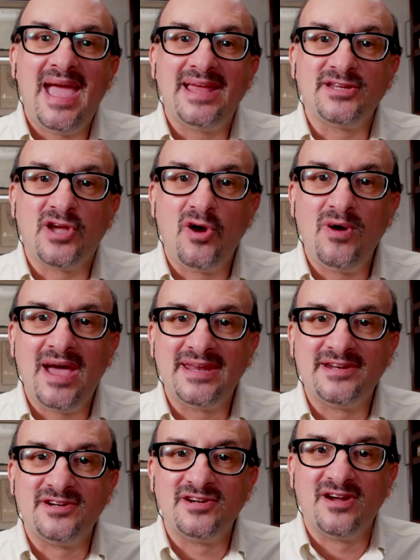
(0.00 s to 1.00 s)
and co
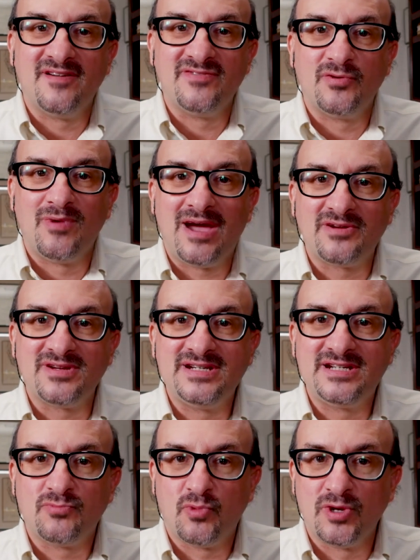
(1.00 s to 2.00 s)
editor of the
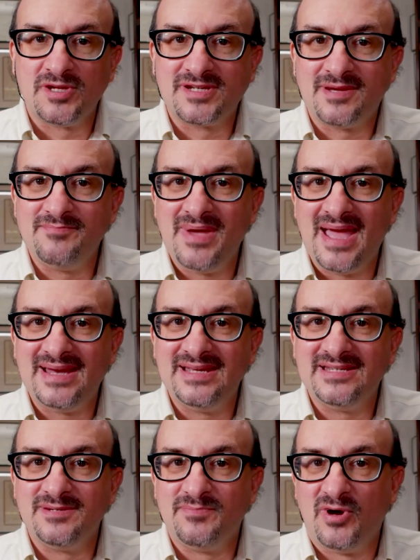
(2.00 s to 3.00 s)
Routledge World
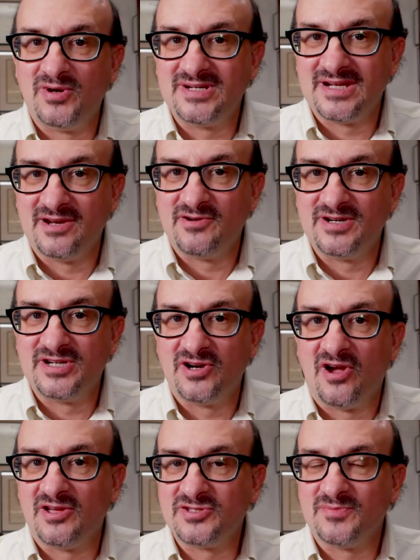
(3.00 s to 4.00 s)
Companion to Polish
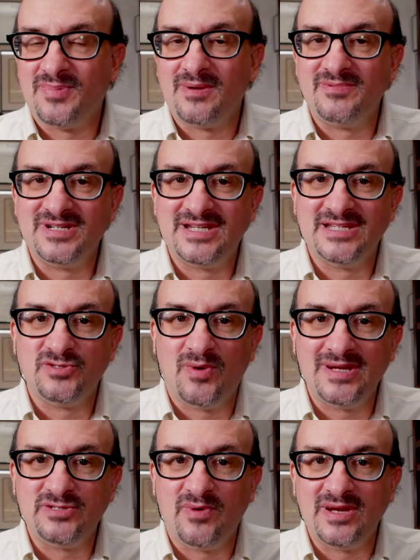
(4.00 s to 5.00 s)
Literature, also published in
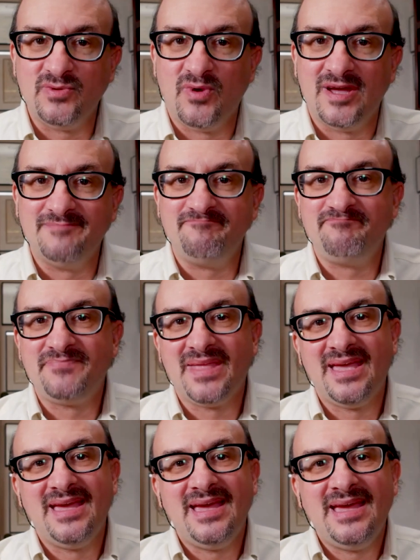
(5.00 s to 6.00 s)
2021.
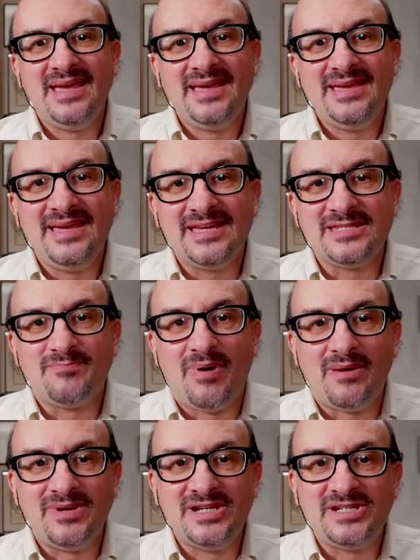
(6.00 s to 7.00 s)
He has
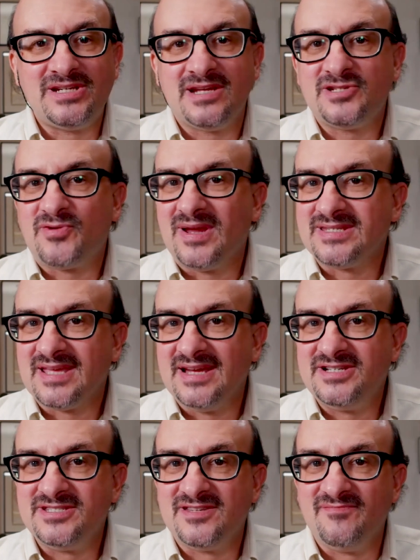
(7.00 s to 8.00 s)
published
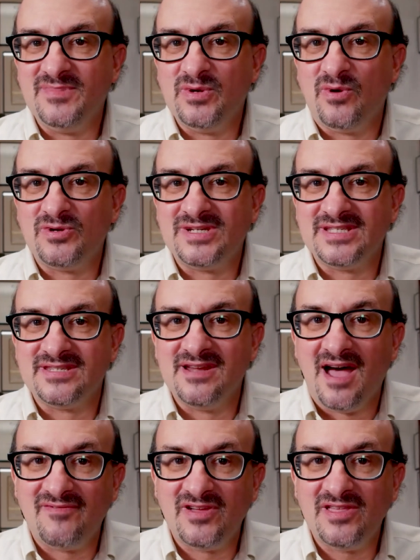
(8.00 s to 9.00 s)
translations of Miłosz's
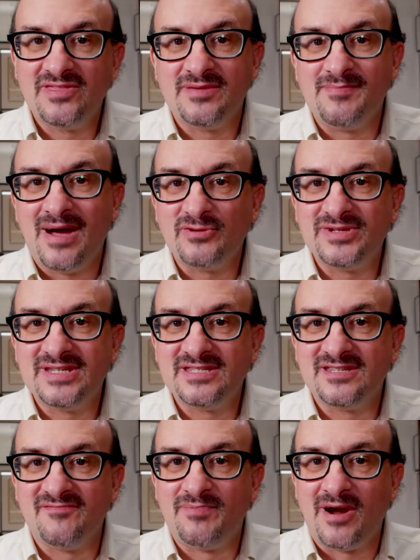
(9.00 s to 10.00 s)
novel, The
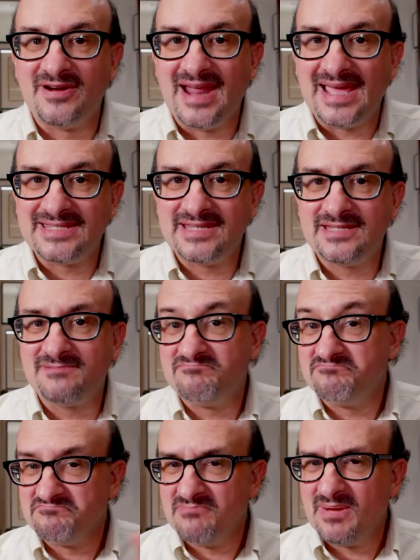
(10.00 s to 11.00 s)
Mountains of Parnassus.
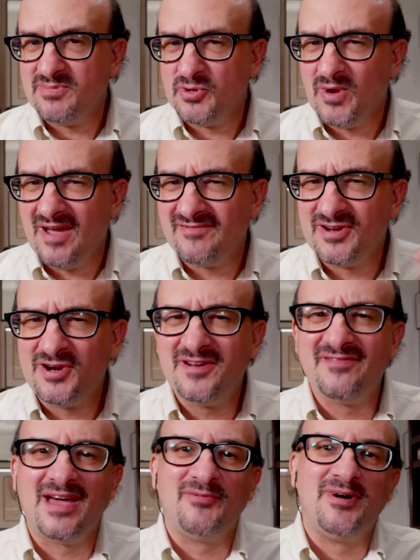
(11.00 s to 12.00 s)
Maybe you haven't heard
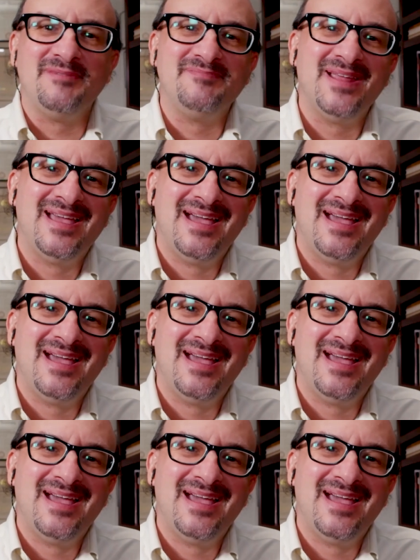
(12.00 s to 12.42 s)
of that one,